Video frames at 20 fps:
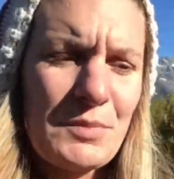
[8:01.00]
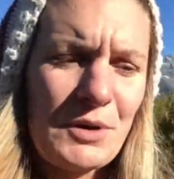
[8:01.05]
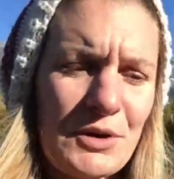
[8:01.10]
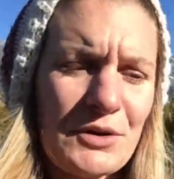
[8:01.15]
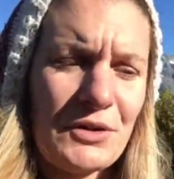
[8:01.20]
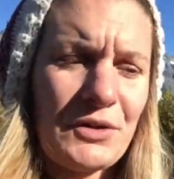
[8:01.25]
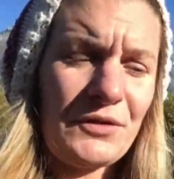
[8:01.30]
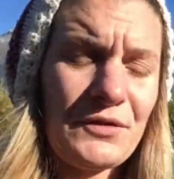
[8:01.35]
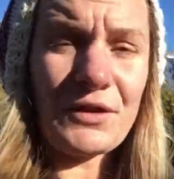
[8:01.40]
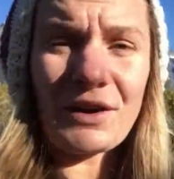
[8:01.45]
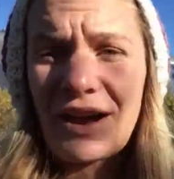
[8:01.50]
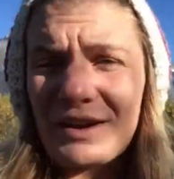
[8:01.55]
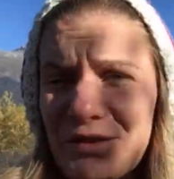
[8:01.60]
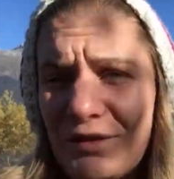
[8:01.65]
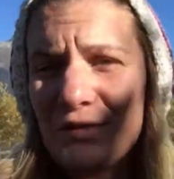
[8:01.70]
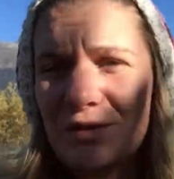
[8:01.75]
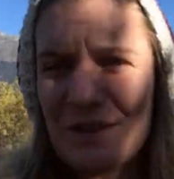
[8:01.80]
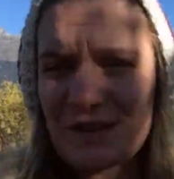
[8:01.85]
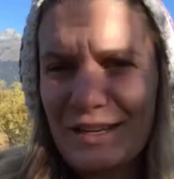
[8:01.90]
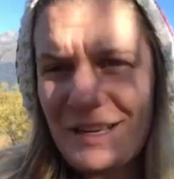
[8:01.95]
both for
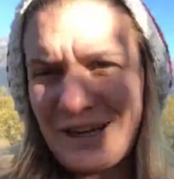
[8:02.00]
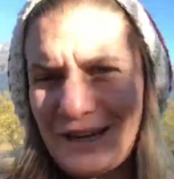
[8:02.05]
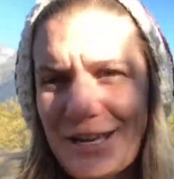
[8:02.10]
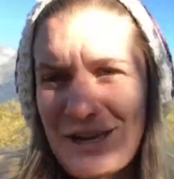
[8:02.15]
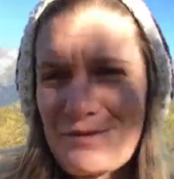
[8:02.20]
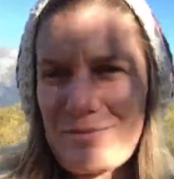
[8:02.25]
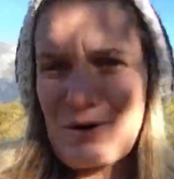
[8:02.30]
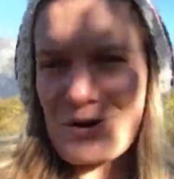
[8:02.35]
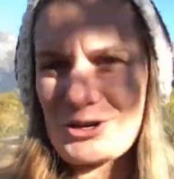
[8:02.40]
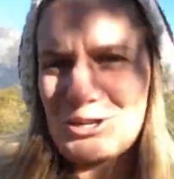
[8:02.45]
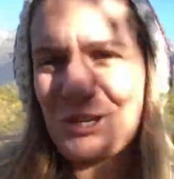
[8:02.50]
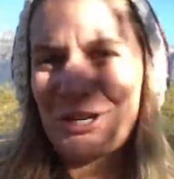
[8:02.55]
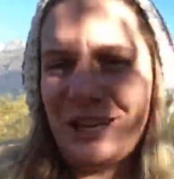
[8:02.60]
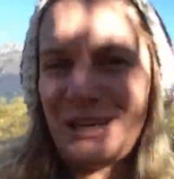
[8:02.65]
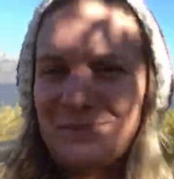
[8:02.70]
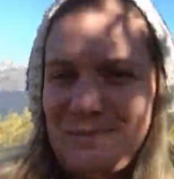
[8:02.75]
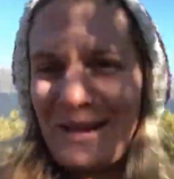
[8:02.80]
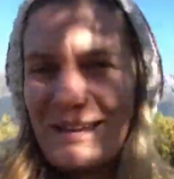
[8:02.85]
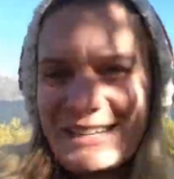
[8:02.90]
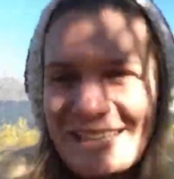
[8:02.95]
us physically,
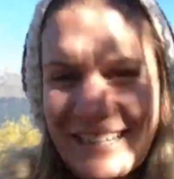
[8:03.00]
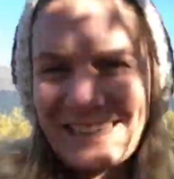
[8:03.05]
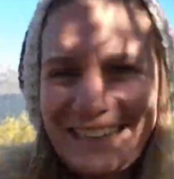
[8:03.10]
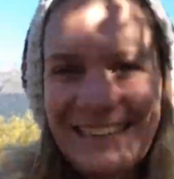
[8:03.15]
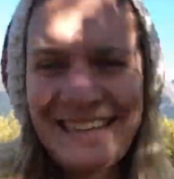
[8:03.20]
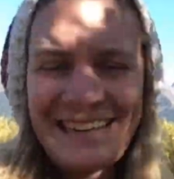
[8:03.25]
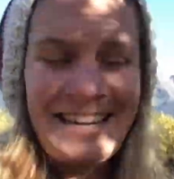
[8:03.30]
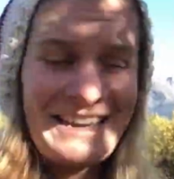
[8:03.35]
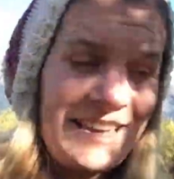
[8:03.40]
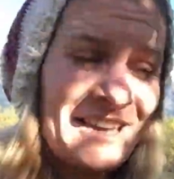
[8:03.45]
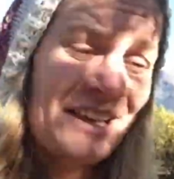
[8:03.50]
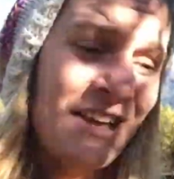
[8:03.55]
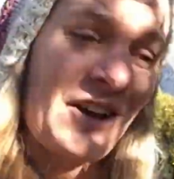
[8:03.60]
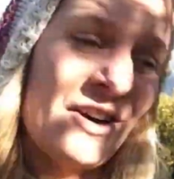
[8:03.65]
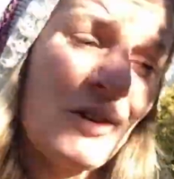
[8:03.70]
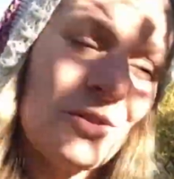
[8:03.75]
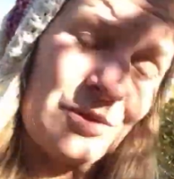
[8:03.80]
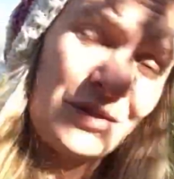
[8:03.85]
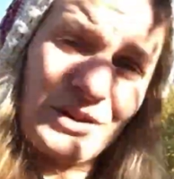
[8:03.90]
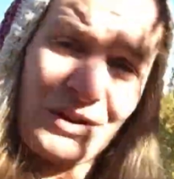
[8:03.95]
emotionally, mentally,
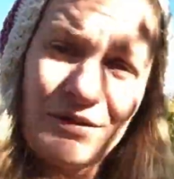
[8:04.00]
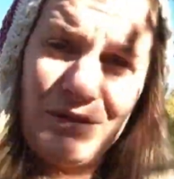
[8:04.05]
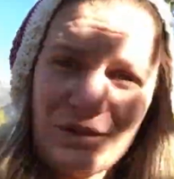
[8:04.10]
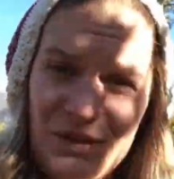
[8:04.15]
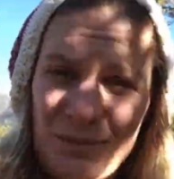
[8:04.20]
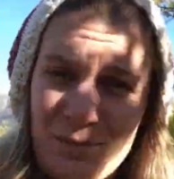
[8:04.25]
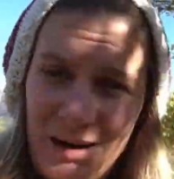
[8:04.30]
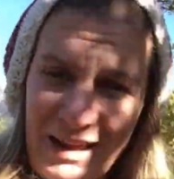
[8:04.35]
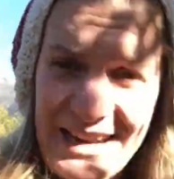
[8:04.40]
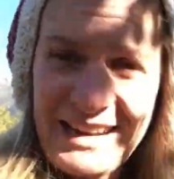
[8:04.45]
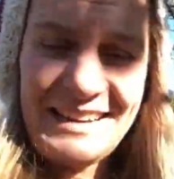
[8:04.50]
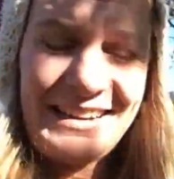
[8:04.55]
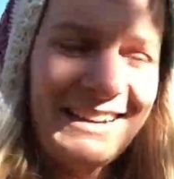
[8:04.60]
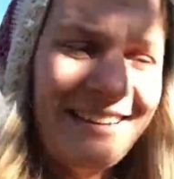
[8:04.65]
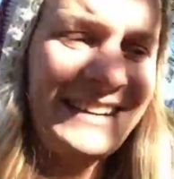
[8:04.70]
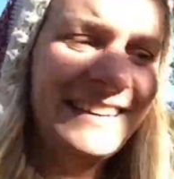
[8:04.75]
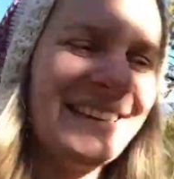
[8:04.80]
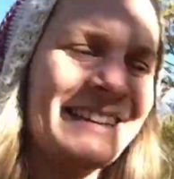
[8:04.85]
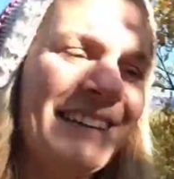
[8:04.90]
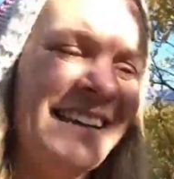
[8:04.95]
also for the
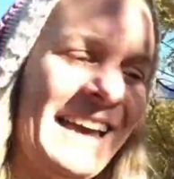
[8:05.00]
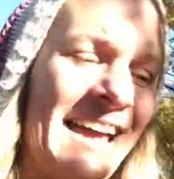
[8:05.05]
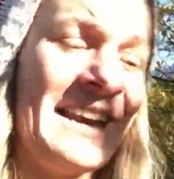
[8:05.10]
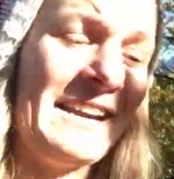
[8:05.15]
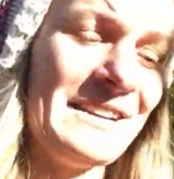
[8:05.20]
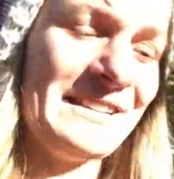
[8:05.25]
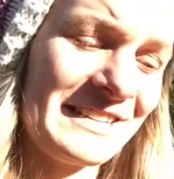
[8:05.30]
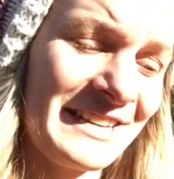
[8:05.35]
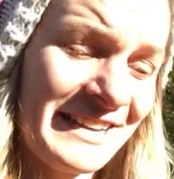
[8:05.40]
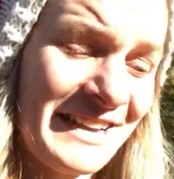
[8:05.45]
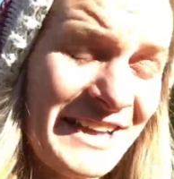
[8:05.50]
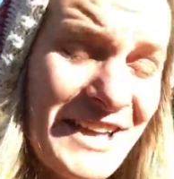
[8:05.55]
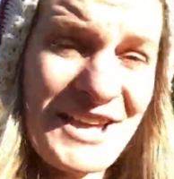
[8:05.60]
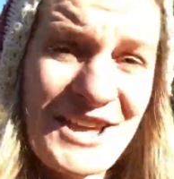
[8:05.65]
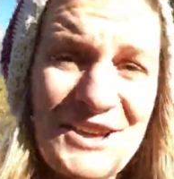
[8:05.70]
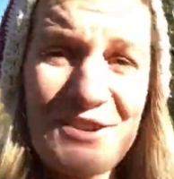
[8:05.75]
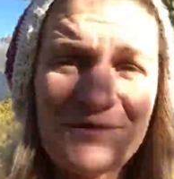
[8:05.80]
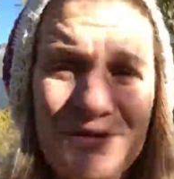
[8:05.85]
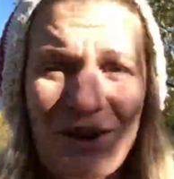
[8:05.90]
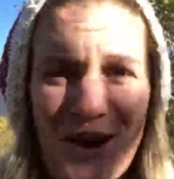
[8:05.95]
planet and
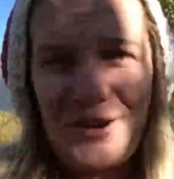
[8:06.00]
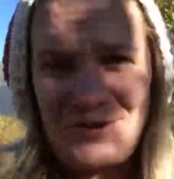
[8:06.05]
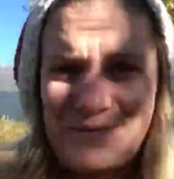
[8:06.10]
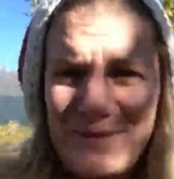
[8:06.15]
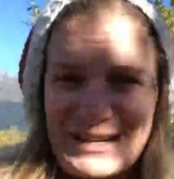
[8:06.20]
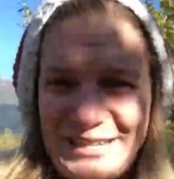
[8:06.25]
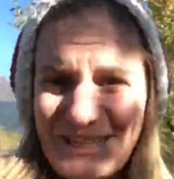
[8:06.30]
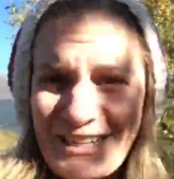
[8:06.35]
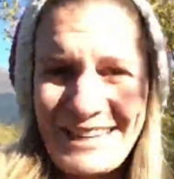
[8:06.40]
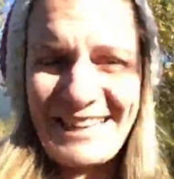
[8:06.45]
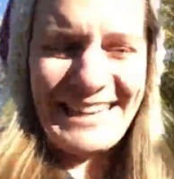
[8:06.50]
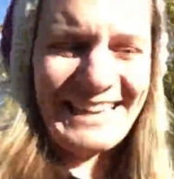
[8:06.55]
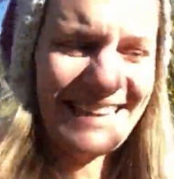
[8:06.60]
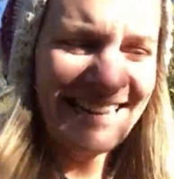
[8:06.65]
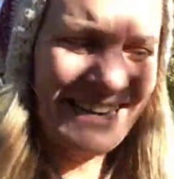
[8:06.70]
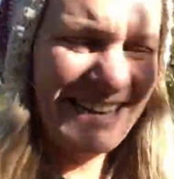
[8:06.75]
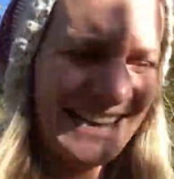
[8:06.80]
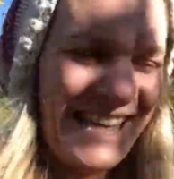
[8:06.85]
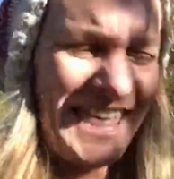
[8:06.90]
environmentally,